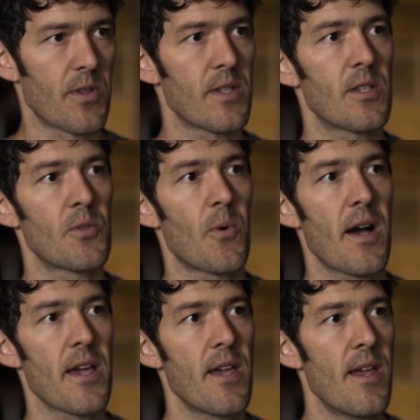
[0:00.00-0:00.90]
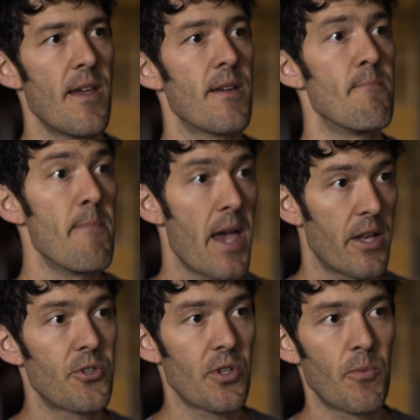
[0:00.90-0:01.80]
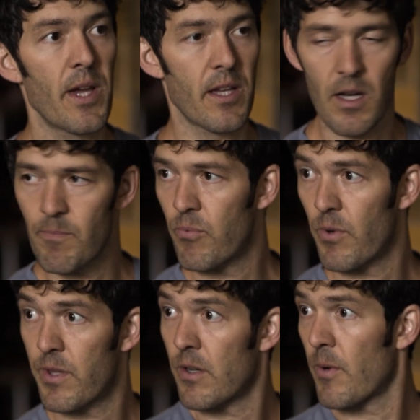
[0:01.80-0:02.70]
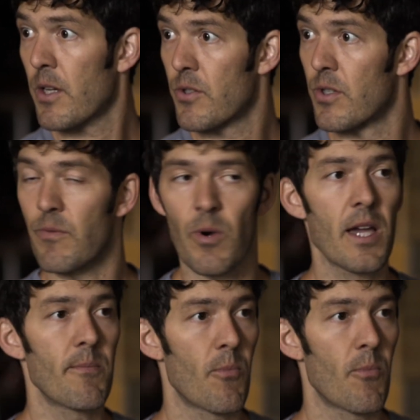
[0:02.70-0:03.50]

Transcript: This is why men should wake up with an erection, right?